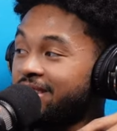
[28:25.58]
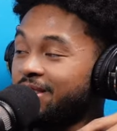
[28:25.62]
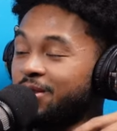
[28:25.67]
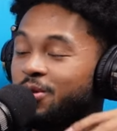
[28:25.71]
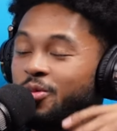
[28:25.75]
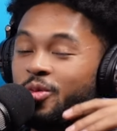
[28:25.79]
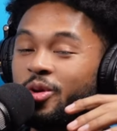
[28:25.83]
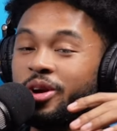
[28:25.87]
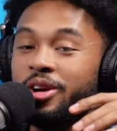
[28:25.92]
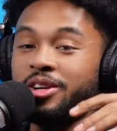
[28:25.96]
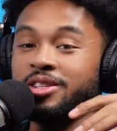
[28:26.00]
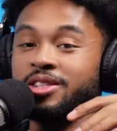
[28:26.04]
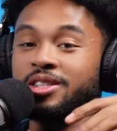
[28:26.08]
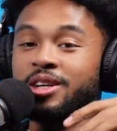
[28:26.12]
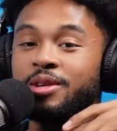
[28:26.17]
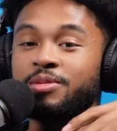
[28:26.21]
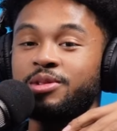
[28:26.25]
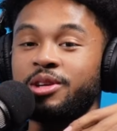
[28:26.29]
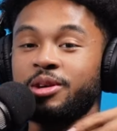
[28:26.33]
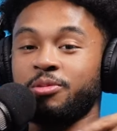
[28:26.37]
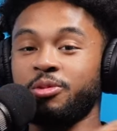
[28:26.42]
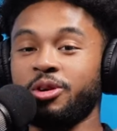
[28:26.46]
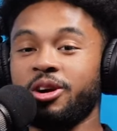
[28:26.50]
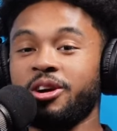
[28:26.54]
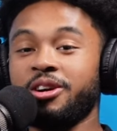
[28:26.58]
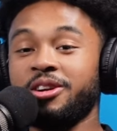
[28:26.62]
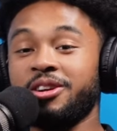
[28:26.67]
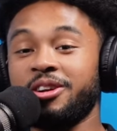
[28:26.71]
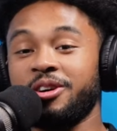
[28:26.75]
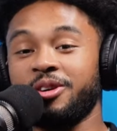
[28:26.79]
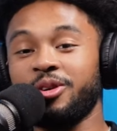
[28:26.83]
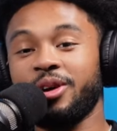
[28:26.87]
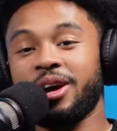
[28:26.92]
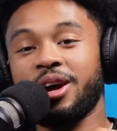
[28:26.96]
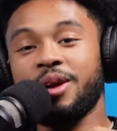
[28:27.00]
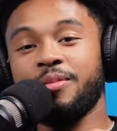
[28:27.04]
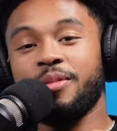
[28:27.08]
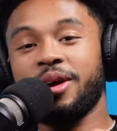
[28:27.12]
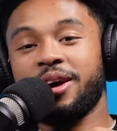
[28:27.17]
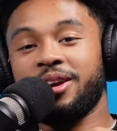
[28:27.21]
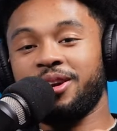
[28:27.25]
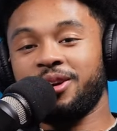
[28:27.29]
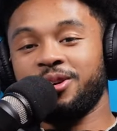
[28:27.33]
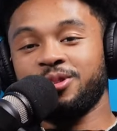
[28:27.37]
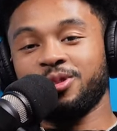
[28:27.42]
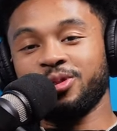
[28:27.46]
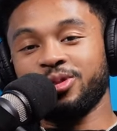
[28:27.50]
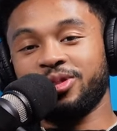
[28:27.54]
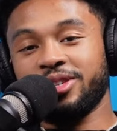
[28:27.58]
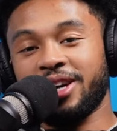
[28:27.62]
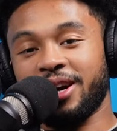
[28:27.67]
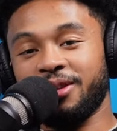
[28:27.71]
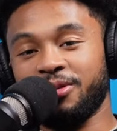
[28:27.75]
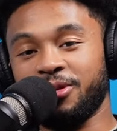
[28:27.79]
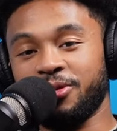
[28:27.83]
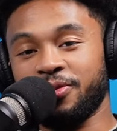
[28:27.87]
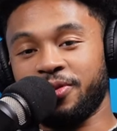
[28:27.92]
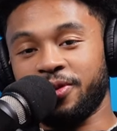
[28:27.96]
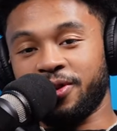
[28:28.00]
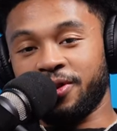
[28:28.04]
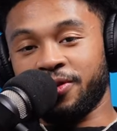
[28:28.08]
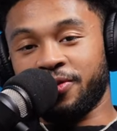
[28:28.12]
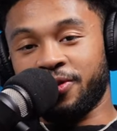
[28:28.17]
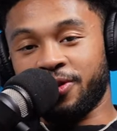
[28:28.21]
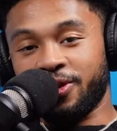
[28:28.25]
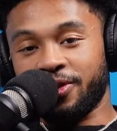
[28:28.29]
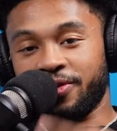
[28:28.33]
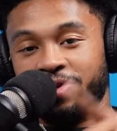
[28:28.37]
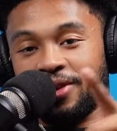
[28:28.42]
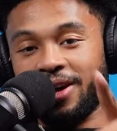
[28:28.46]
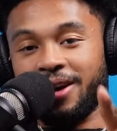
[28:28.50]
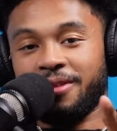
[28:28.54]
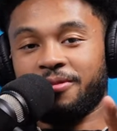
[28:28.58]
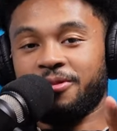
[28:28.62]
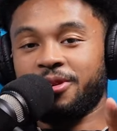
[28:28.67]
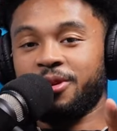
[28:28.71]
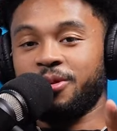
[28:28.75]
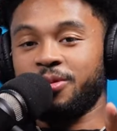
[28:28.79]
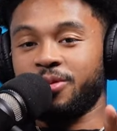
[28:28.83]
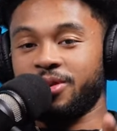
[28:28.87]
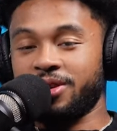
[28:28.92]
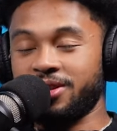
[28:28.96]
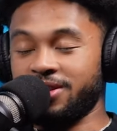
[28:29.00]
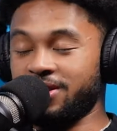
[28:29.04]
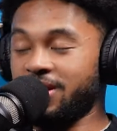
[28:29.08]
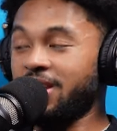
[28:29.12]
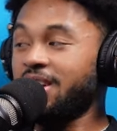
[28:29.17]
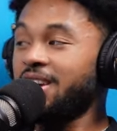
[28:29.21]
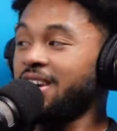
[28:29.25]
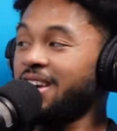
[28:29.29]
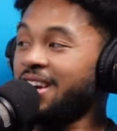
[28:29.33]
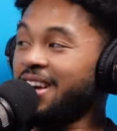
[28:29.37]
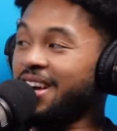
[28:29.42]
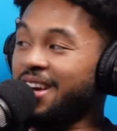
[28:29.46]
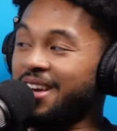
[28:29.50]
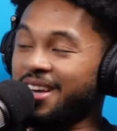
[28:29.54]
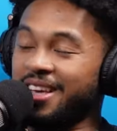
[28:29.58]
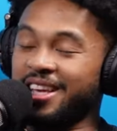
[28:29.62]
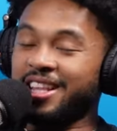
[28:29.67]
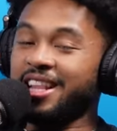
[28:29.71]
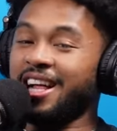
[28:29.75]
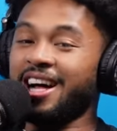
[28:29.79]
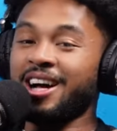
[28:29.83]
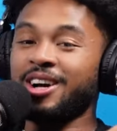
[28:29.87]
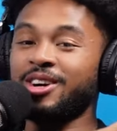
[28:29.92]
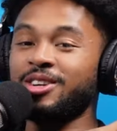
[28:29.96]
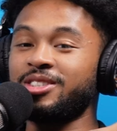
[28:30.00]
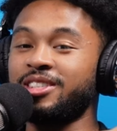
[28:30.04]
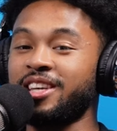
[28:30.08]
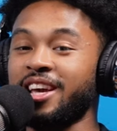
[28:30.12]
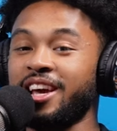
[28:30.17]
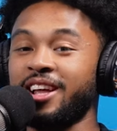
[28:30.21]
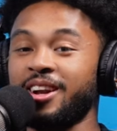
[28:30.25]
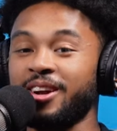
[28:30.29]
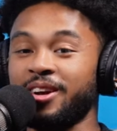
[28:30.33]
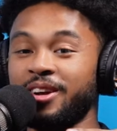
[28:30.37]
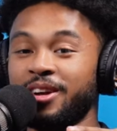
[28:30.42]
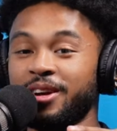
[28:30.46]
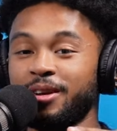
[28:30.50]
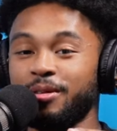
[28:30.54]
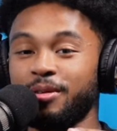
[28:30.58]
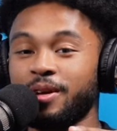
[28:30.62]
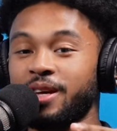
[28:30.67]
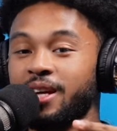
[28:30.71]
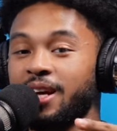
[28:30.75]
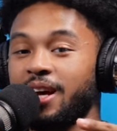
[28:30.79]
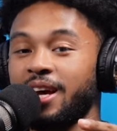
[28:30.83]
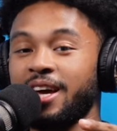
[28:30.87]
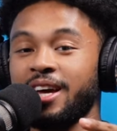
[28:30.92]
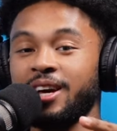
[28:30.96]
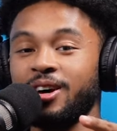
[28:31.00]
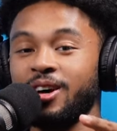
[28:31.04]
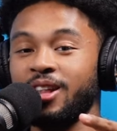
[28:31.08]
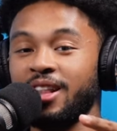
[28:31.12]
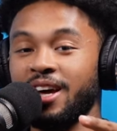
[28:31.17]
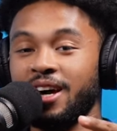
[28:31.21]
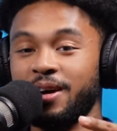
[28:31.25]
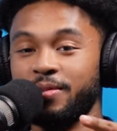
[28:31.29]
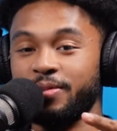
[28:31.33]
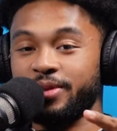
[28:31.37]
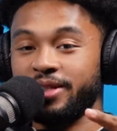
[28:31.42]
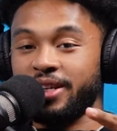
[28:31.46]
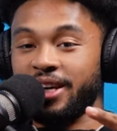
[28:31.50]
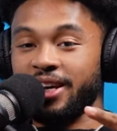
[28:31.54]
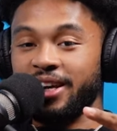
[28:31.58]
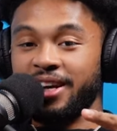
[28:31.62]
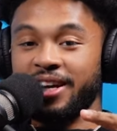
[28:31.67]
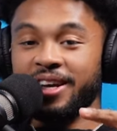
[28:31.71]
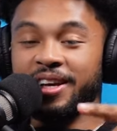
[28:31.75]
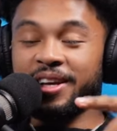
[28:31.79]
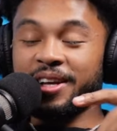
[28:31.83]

weird subject. We already know. Everybody knows who Tyrone voting for. If y'all real ones, he's not gonna say it on here because I ain't gonna allow him to say